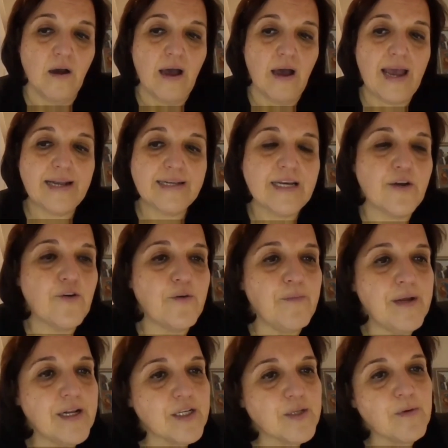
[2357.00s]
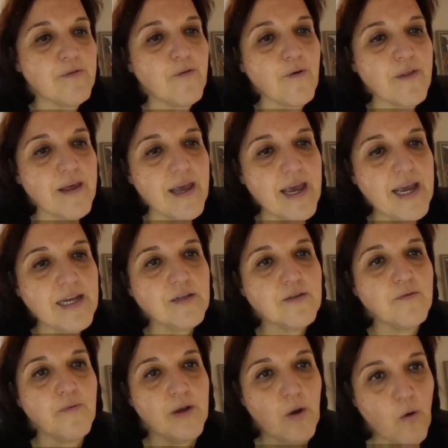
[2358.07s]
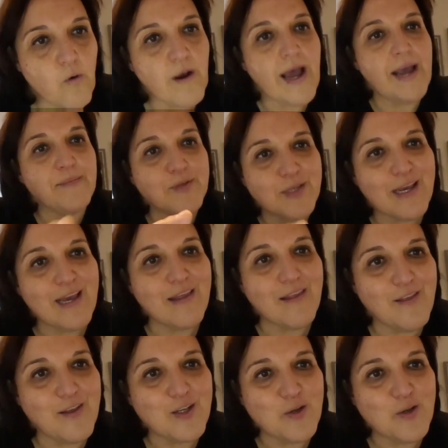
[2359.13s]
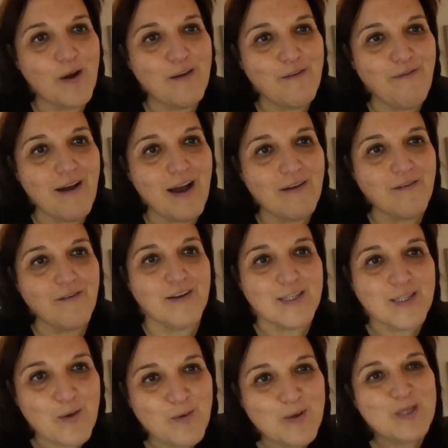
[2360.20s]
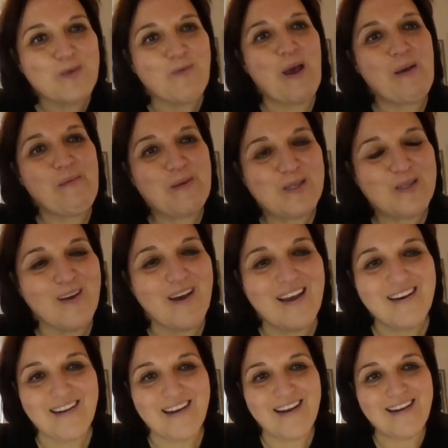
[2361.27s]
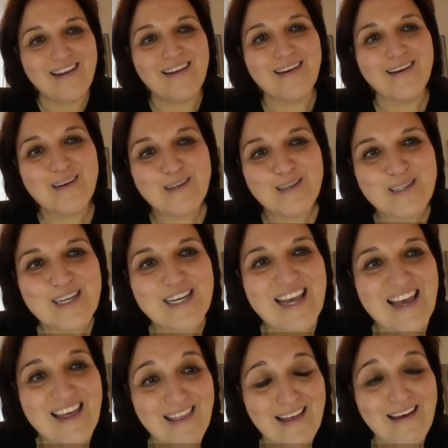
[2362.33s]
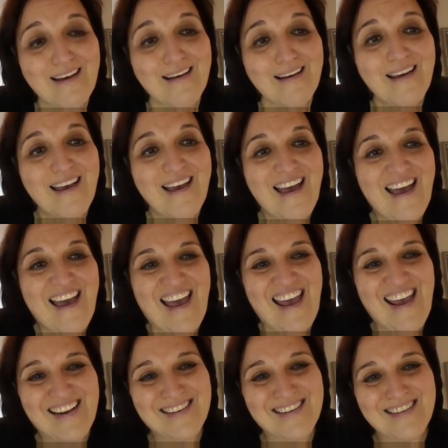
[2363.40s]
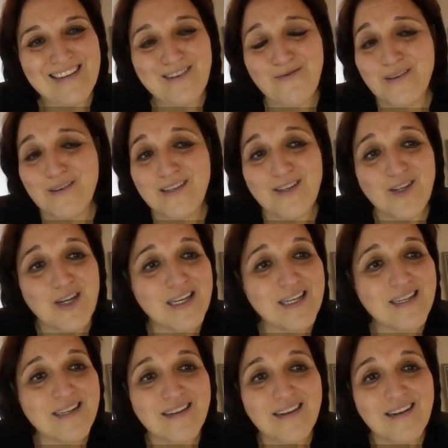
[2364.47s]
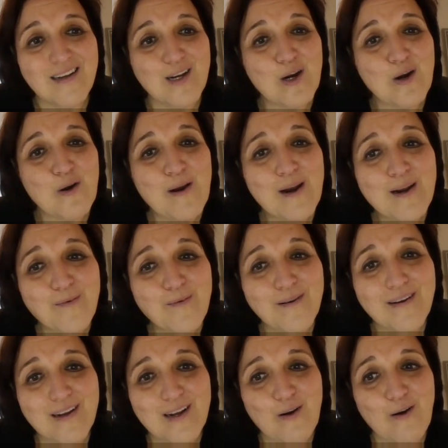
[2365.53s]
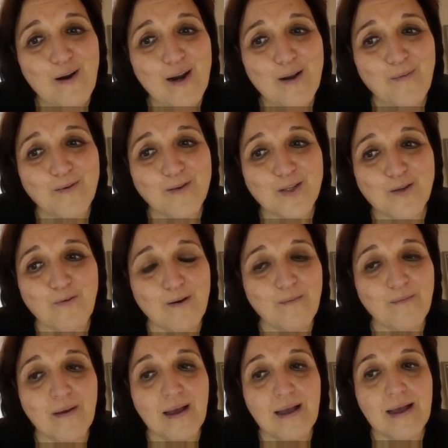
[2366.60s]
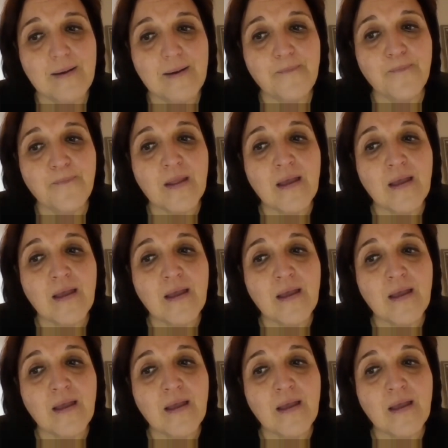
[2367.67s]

eight hundred meters before the end, we all came together, the twenty-five of us, and we swam into Ein Gedi together. And it was just an incredible, incredible swim. Um,